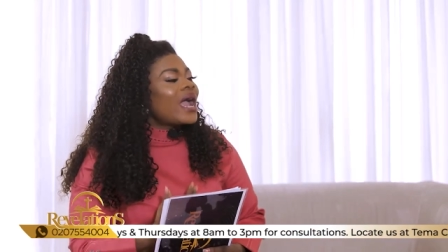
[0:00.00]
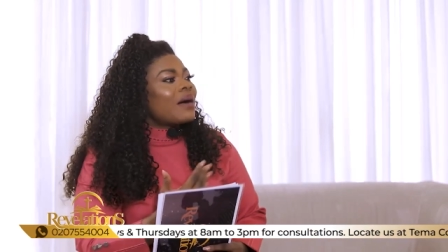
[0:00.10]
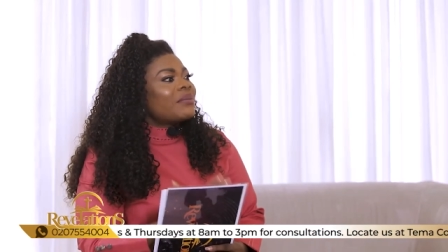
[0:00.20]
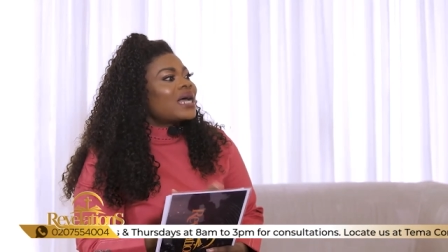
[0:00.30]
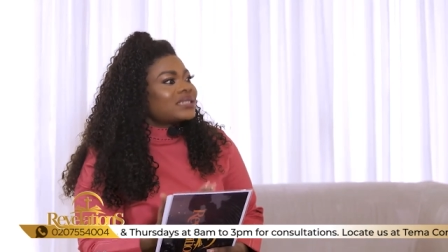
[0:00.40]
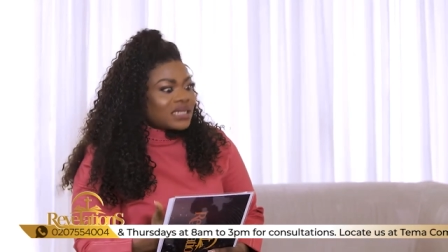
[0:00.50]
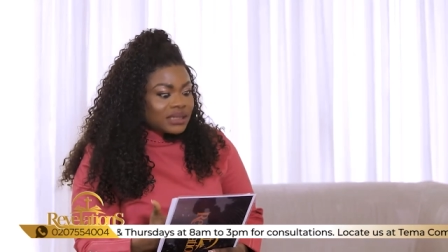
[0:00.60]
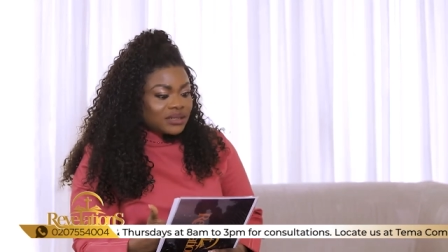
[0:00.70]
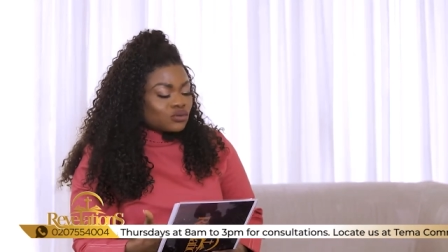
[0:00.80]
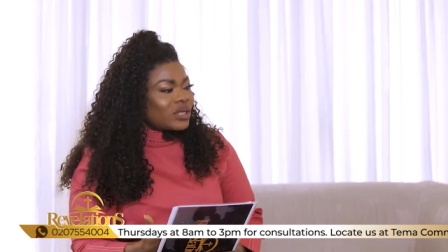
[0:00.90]
I'm
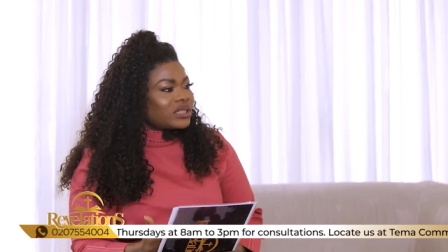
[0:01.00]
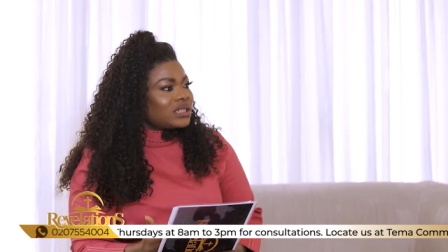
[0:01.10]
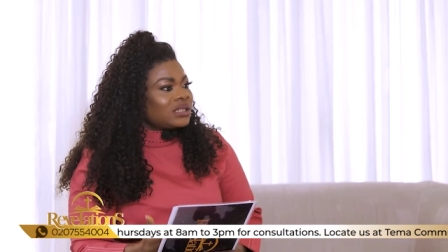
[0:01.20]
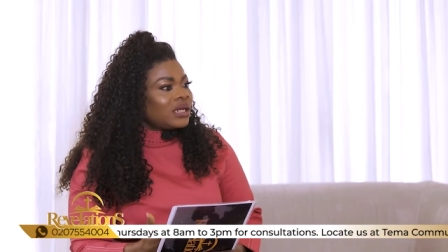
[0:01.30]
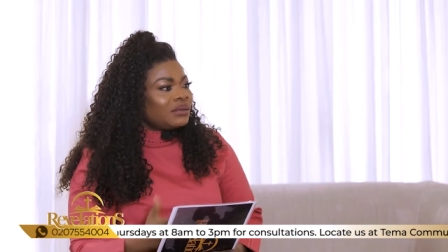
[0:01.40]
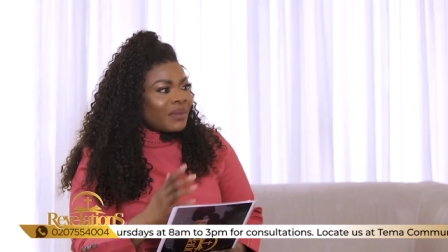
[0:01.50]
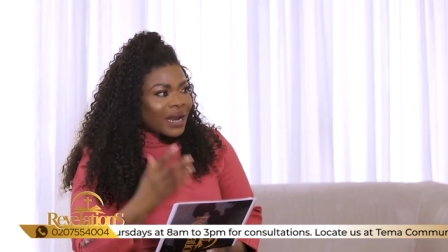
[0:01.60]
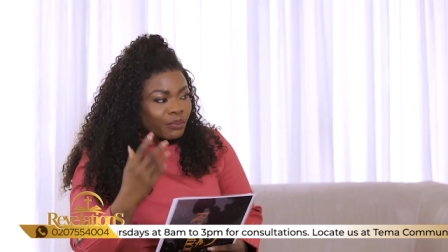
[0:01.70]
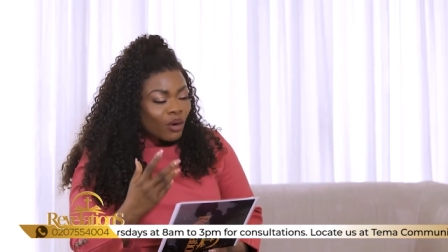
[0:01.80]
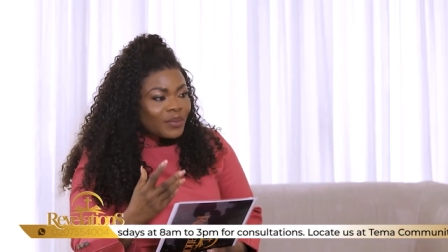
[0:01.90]
asking this question,
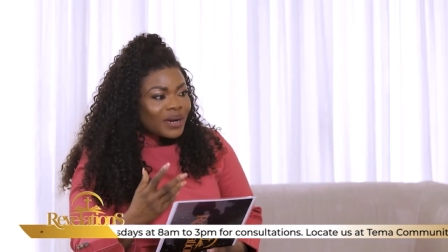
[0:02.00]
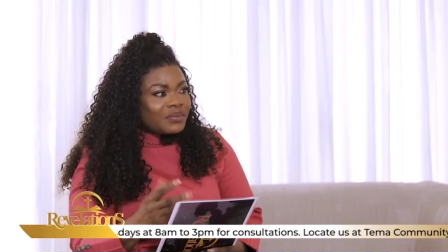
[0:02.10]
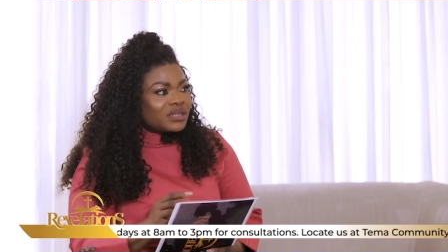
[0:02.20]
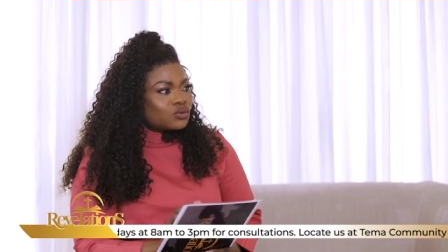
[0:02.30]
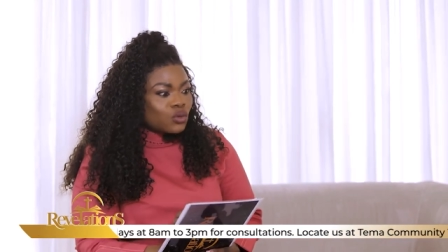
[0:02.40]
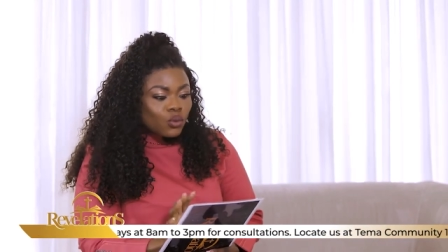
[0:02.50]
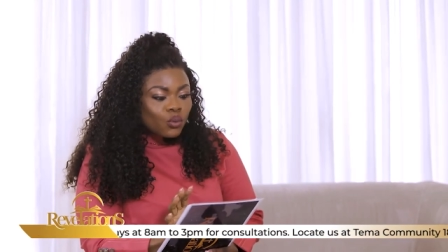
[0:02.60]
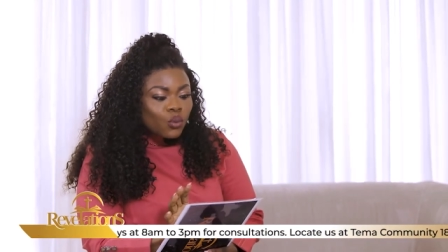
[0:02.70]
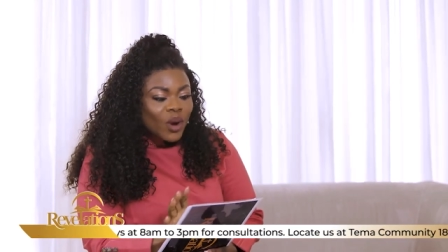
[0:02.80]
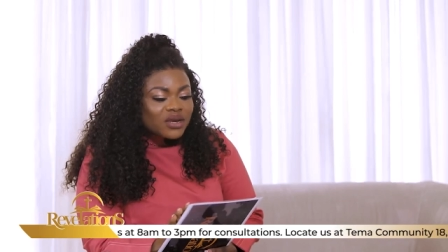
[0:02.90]
my problem is
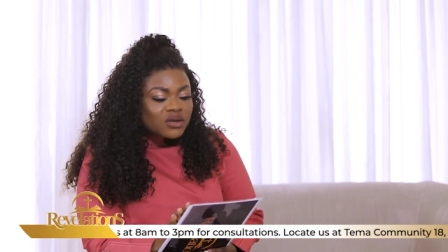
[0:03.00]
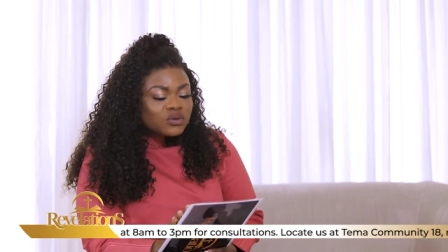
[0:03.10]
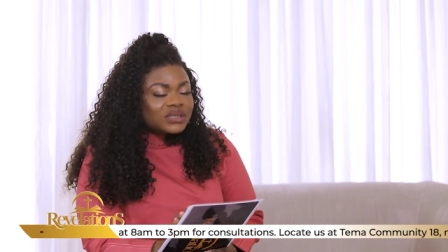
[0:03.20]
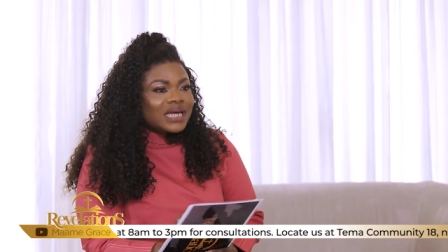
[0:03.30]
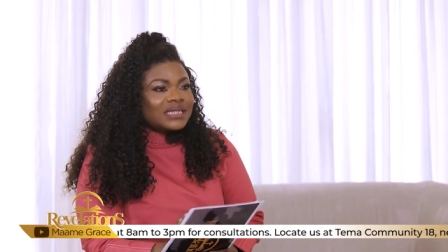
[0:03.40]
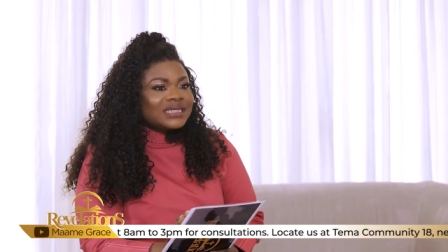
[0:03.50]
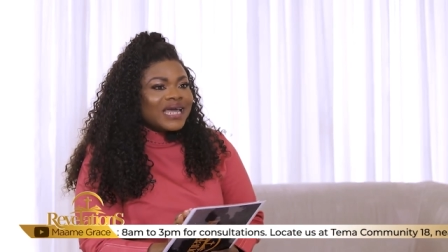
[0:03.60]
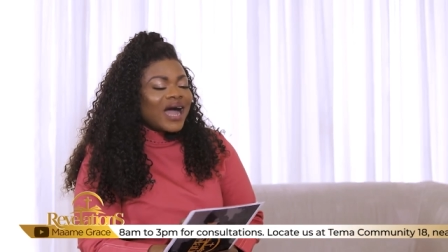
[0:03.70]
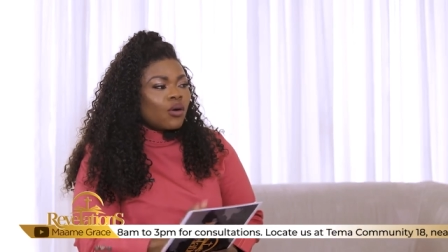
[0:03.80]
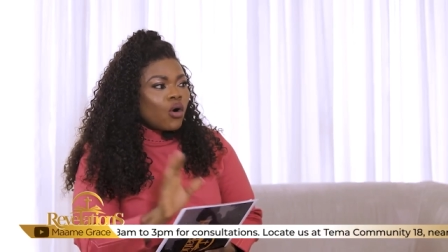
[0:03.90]
when you said
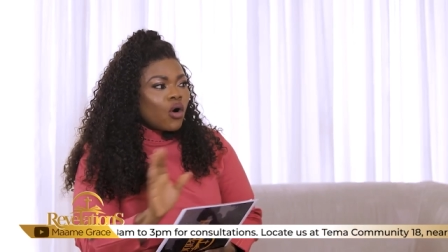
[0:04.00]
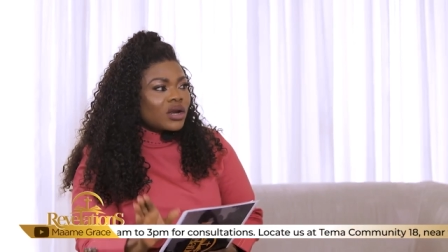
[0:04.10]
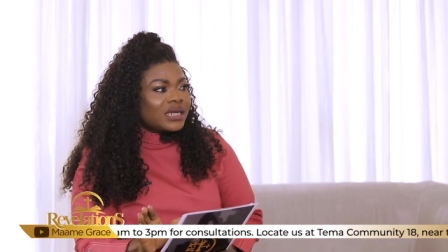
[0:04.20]
their God